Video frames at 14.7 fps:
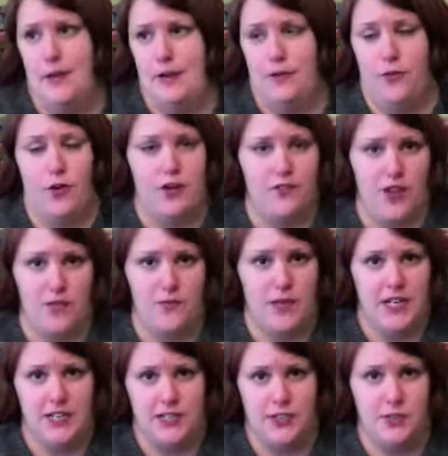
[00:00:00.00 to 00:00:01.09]
45
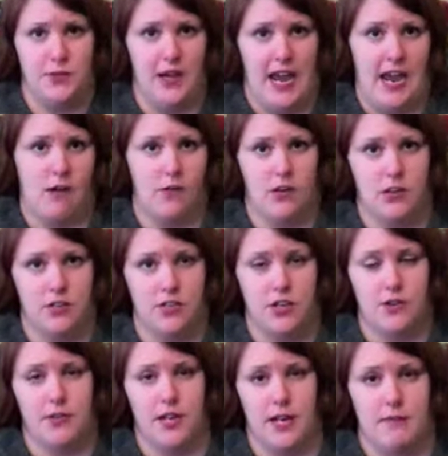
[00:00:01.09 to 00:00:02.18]
minutes to an hour or
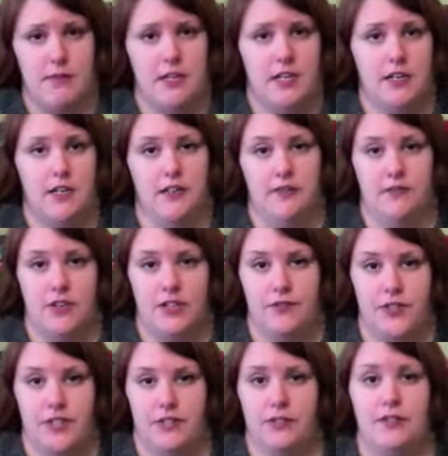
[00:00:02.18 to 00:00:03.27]
so that I'm here in front of
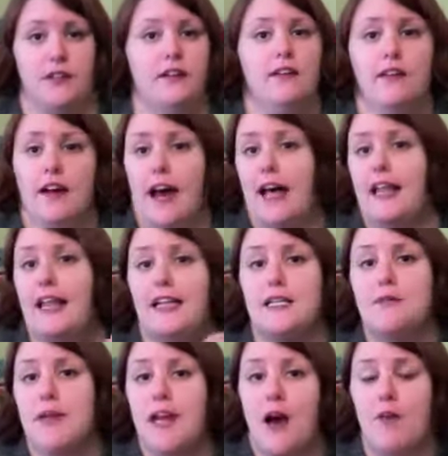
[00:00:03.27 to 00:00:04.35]
you, I like
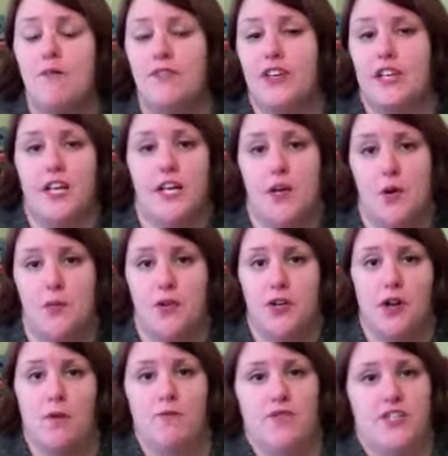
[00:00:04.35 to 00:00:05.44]
to be comfy, and I hope you're
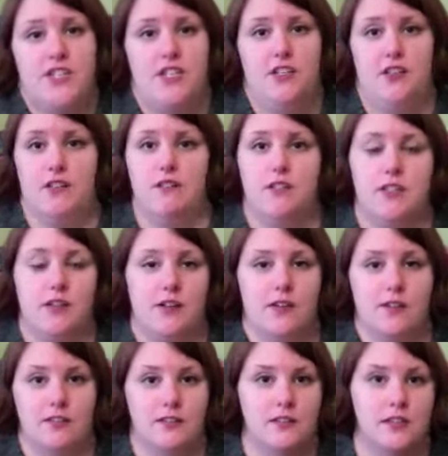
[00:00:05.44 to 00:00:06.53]
comfy too.
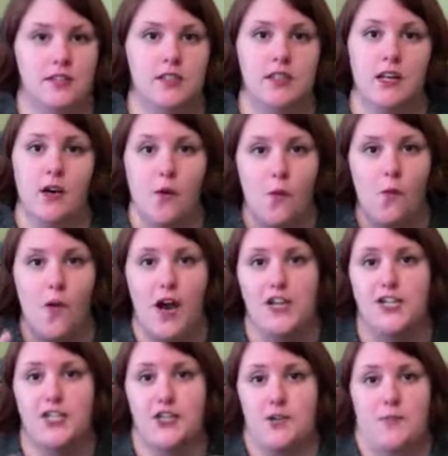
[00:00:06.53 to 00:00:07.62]
So,
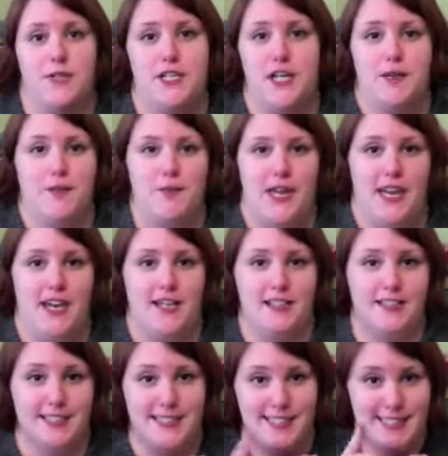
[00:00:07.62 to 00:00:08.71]
watch in your pajama
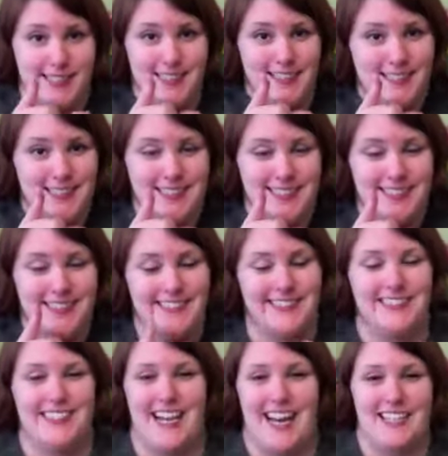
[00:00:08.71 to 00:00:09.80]
pants.
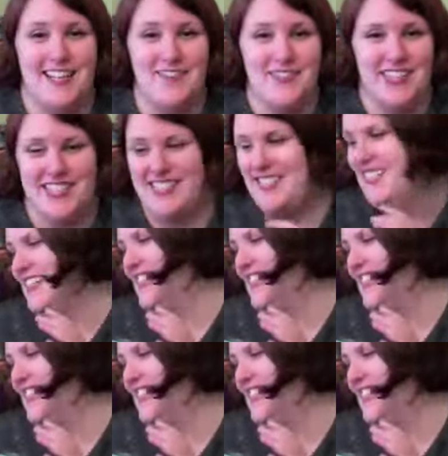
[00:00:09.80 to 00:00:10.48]
I love it.